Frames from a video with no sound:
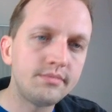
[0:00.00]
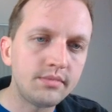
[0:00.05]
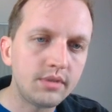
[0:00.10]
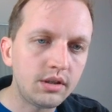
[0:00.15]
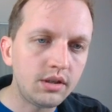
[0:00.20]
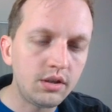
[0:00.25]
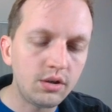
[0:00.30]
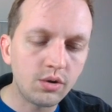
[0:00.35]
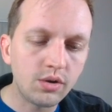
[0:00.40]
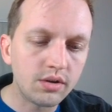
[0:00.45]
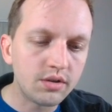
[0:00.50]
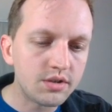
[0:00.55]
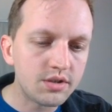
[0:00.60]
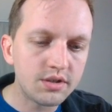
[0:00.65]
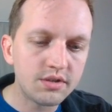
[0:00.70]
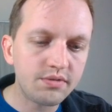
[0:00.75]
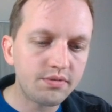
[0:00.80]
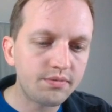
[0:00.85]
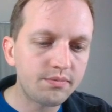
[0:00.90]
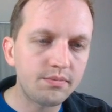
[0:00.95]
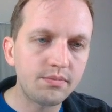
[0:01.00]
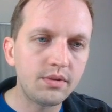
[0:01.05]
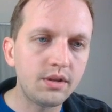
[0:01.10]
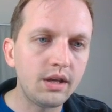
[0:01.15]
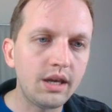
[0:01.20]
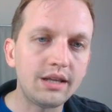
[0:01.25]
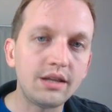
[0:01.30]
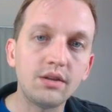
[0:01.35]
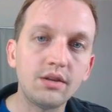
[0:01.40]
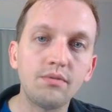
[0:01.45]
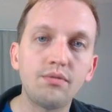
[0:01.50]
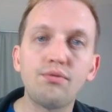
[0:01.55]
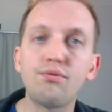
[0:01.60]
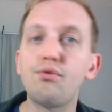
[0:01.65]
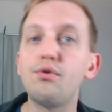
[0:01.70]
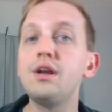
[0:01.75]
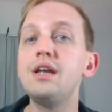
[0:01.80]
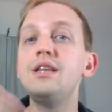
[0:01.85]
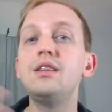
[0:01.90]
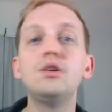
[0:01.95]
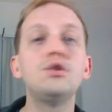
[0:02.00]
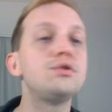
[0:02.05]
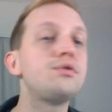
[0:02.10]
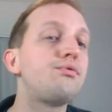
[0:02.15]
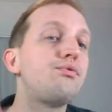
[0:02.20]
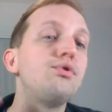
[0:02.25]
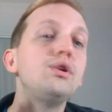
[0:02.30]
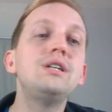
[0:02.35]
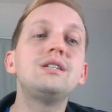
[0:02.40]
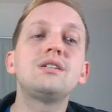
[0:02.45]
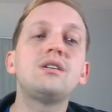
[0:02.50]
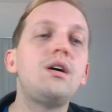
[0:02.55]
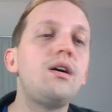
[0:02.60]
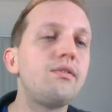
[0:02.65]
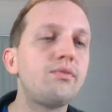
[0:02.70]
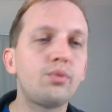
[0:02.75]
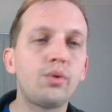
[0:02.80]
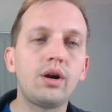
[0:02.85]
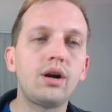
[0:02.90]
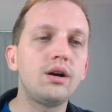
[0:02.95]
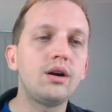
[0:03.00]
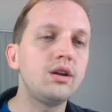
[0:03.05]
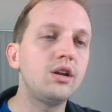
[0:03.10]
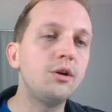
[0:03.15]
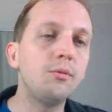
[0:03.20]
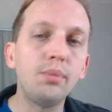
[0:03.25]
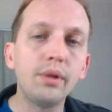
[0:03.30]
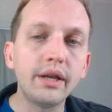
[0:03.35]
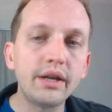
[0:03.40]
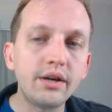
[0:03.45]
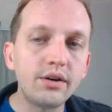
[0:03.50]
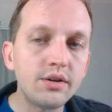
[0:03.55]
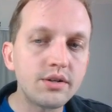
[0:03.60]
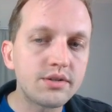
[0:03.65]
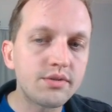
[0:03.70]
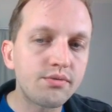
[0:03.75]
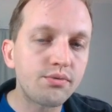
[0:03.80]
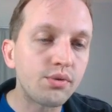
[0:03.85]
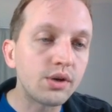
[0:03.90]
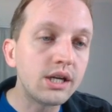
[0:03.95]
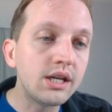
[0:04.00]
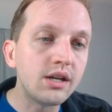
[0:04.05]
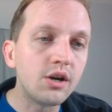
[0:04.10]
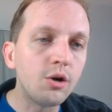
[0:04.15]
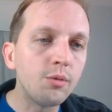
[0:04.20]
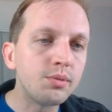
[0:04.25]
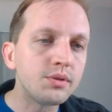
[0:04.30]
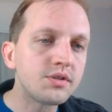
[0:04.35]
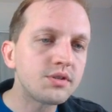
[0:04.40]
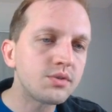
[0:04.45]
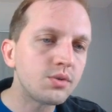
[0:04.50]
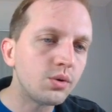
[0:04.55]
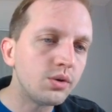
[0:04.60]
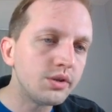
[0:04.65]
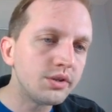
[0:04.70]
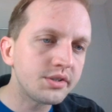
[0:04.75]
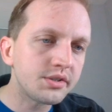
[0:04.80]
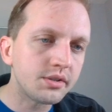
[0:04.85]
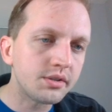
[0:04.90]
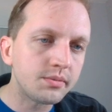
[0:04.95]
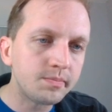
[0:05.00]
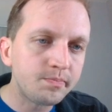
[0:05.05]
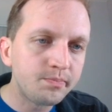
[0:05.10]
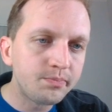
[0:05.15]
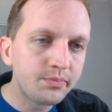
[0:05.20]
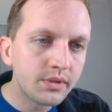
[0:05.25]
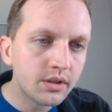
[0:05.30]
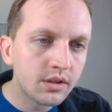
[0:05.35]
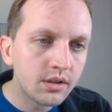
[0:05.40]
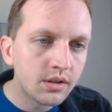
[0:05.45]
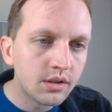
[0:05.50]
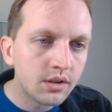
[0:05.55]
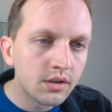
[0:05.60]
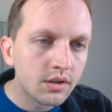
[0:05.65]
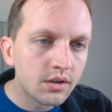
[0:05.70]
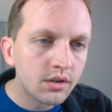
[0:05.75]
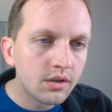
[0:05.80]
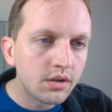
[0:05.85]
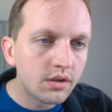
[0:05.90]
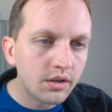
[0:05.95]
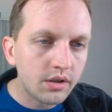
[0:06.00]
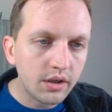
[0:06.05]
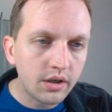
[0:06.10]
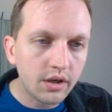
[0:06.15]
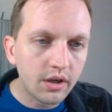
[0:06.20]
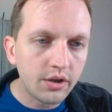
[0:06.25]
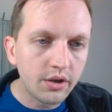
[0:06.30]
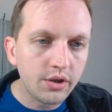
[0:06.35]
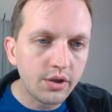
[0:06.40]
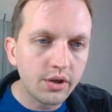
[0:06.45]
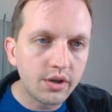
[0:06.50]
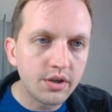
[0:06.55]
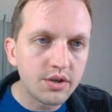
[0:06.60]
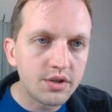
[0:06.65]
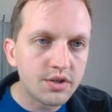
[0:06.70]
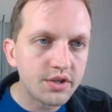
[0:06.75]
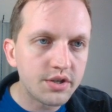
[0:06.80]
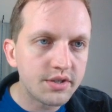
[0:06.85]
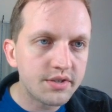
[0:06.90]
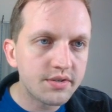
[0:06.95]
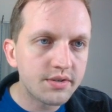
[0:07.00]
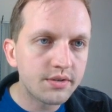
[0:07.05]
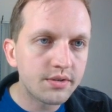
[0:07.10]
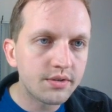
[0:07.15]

you can just, and there's free software. Blender is free and open source, and you can just